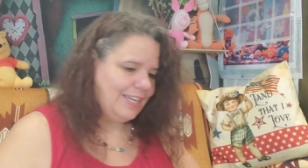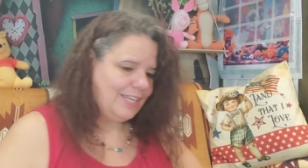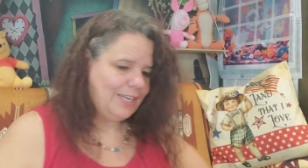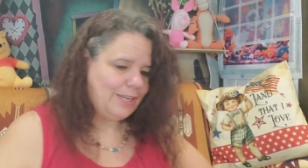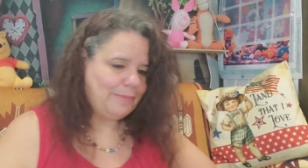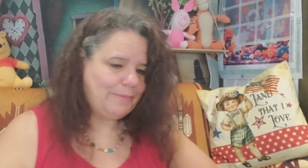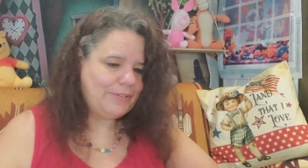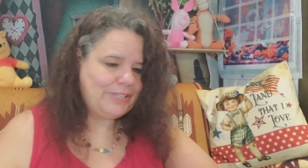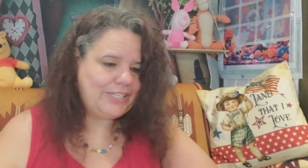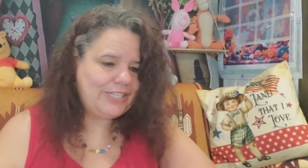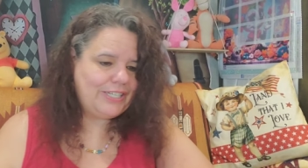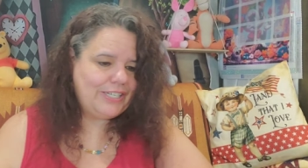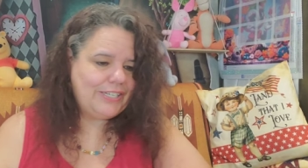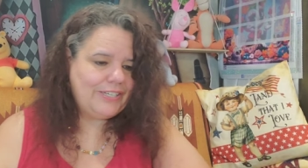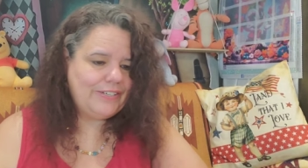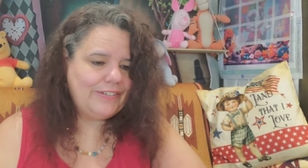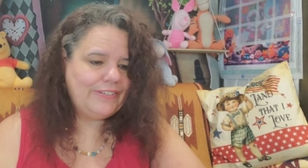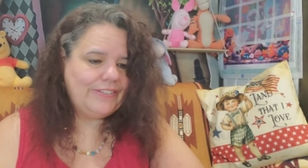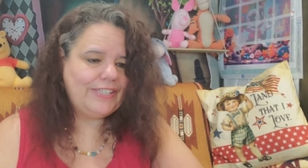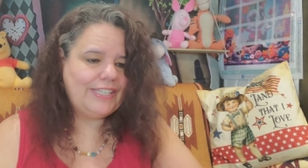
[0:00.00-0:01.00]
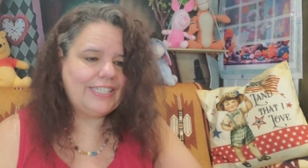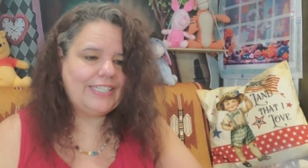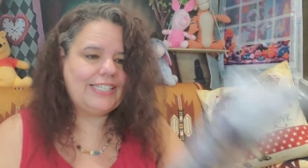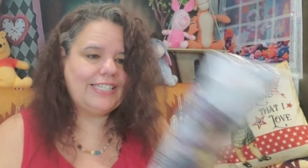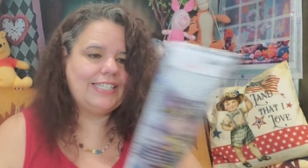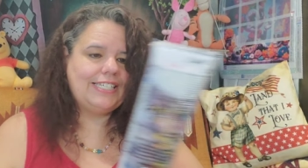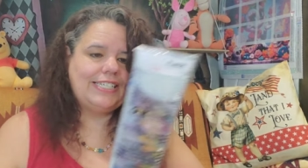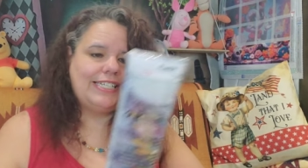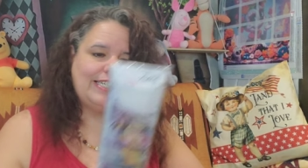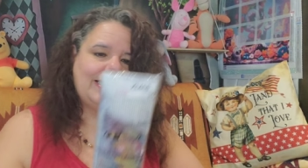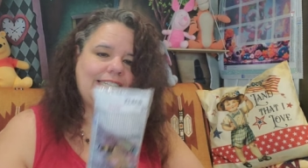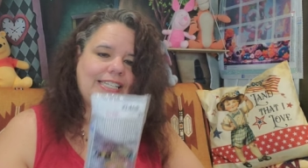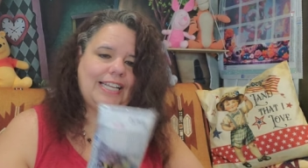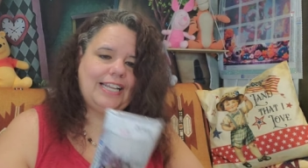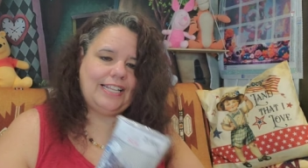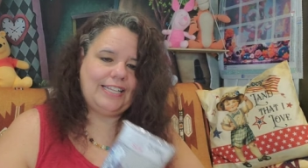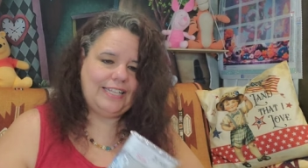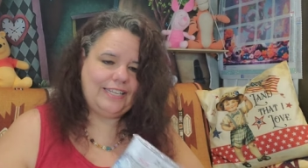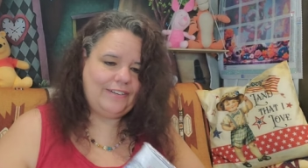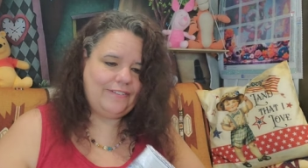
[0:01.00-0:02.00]
Number two, this is just
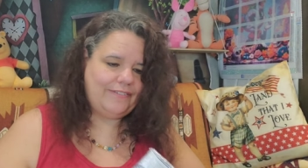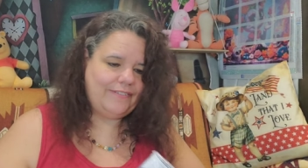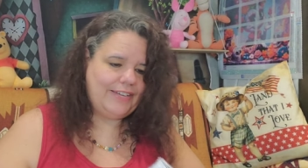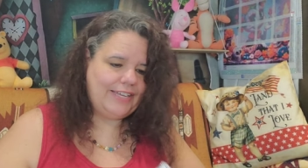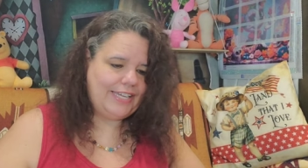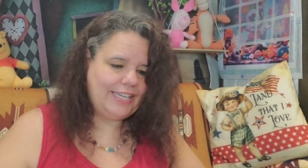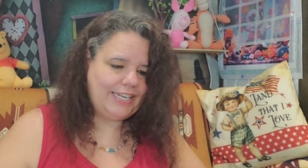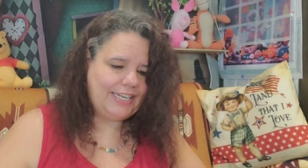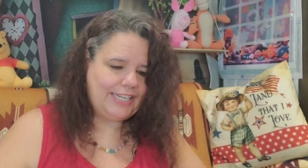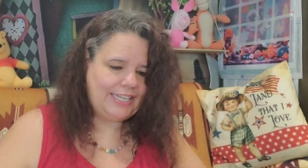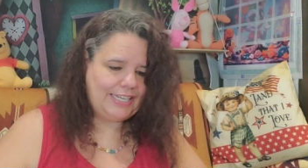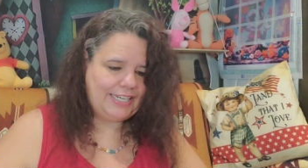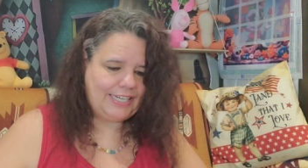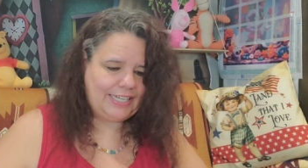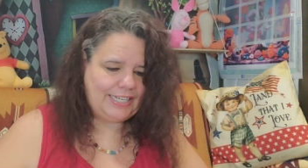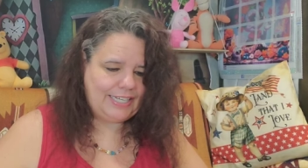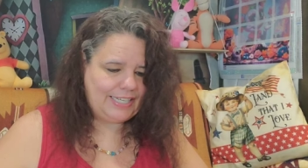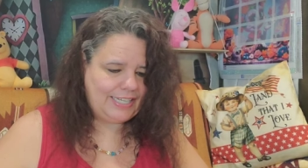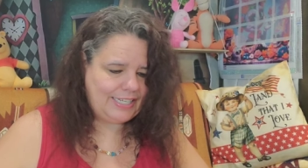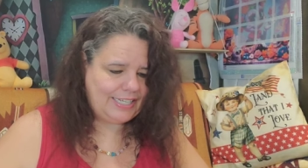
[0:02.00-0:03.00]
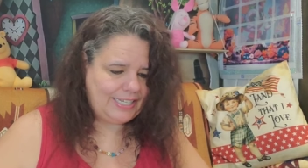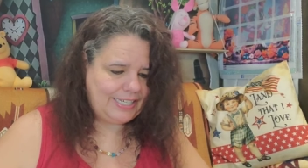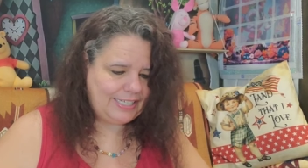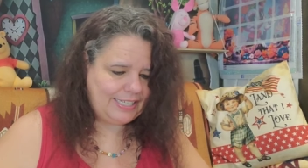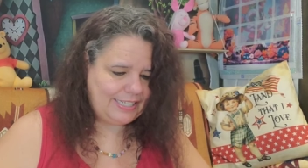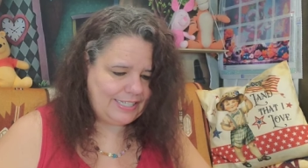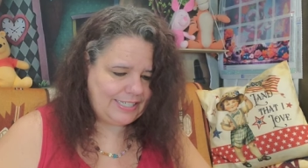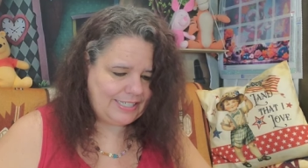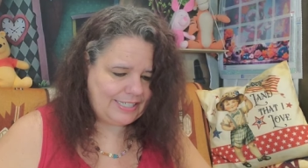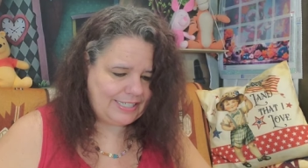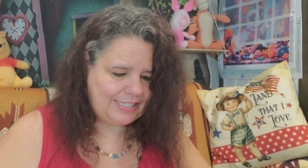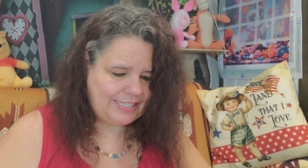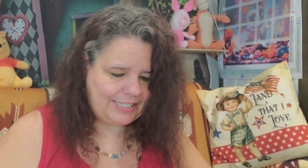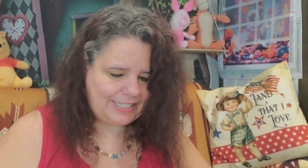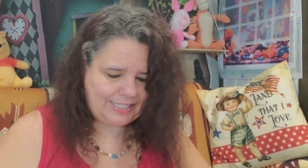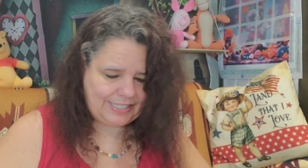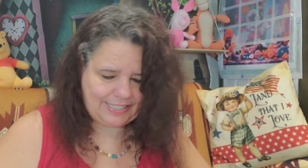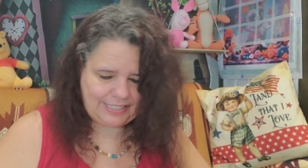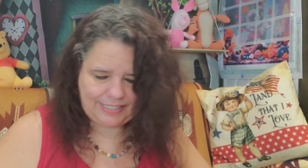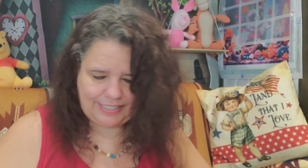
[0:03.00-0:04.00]
a little one. It
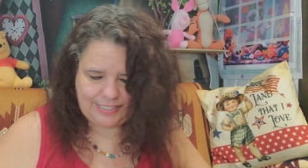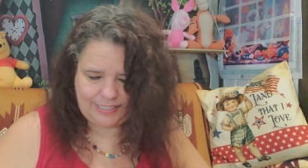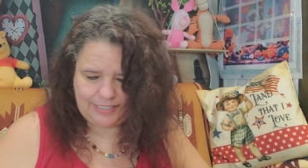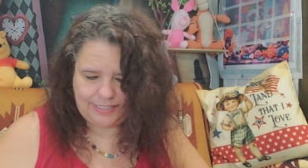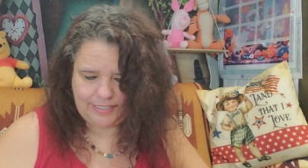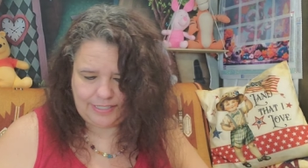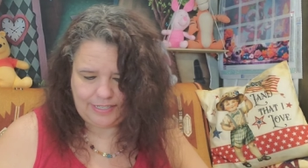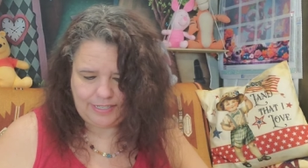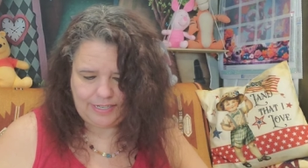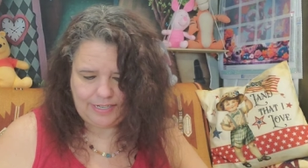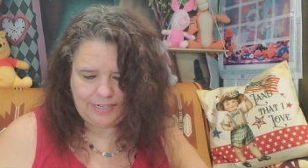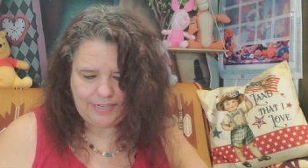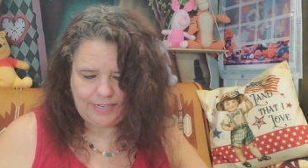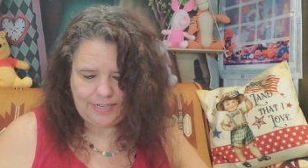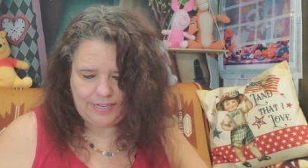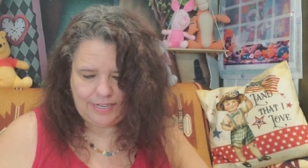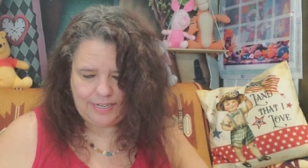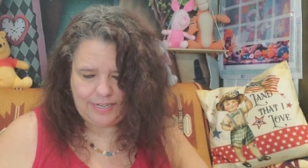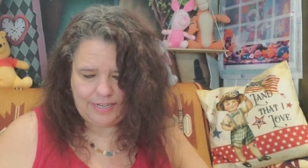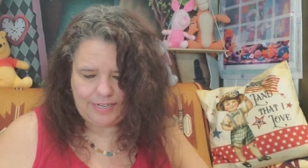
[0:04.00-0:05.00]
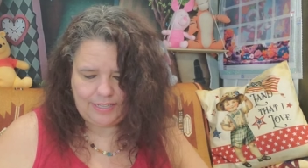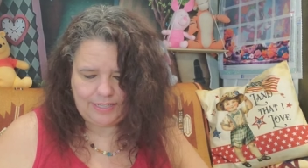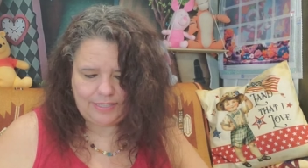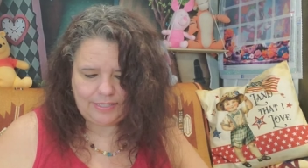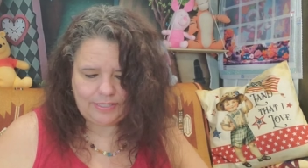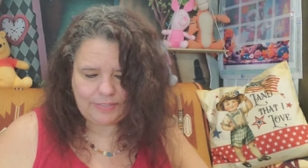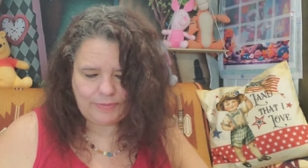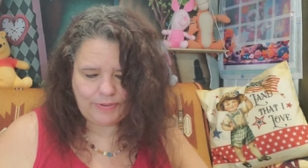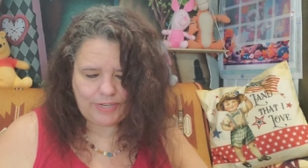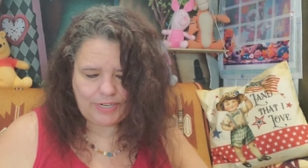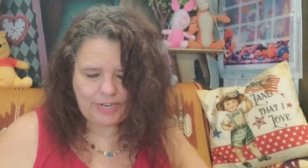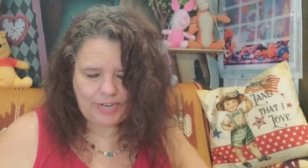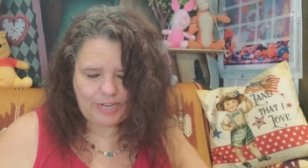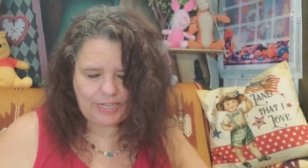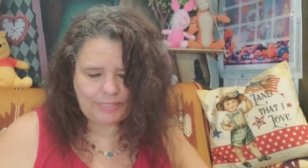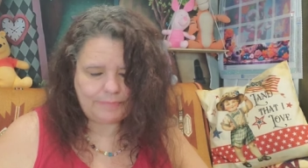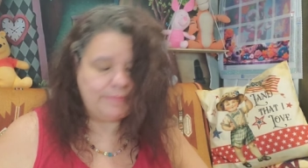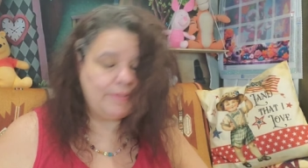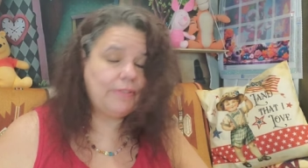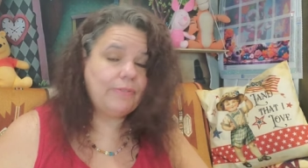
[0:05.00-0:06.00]
is, this one
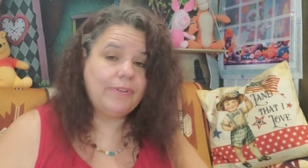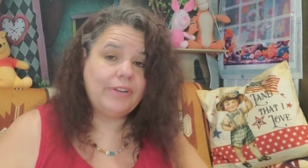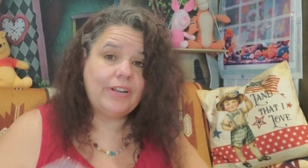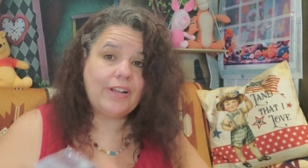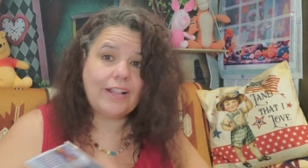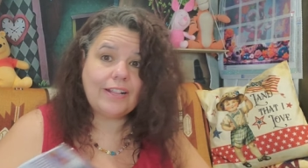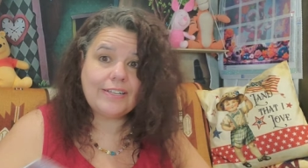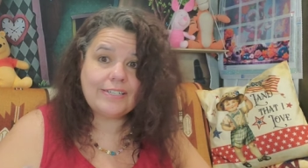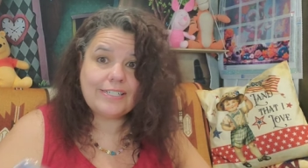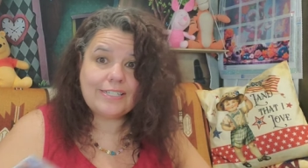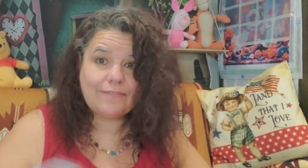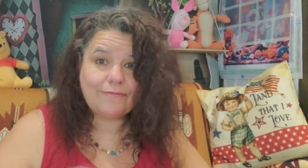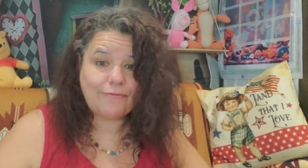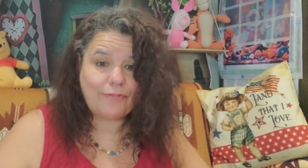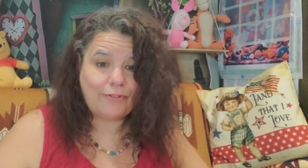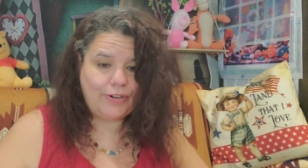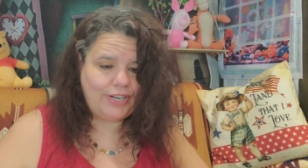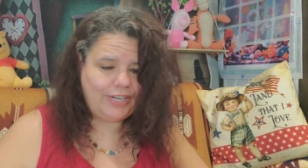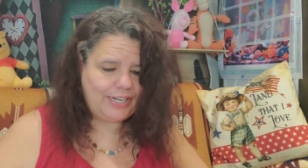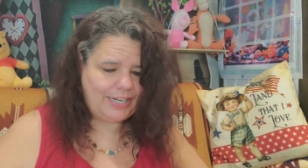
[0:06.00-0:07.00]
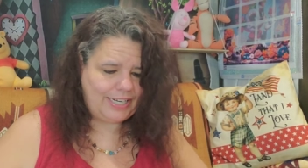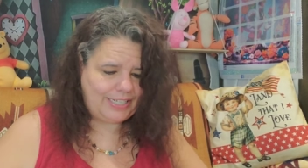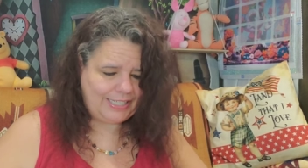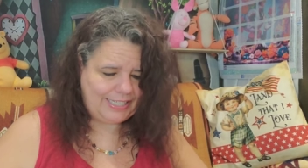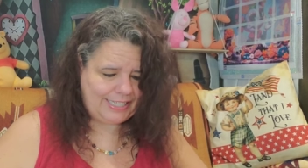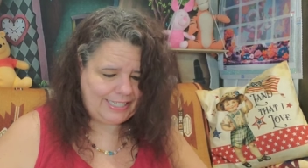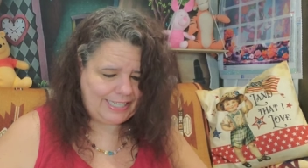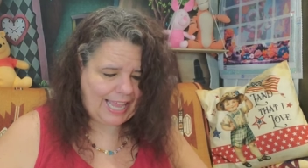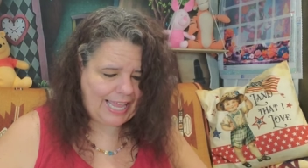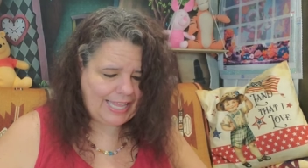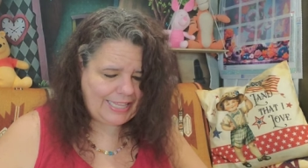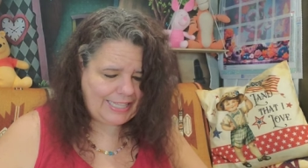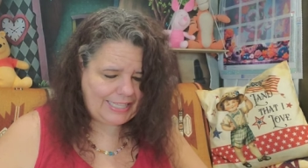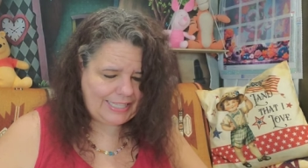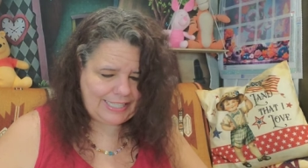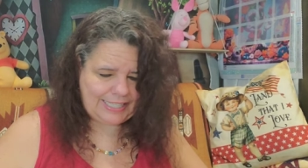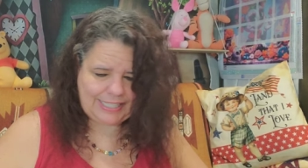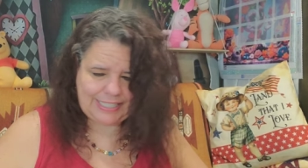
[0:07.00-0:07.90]
cost me $3.49.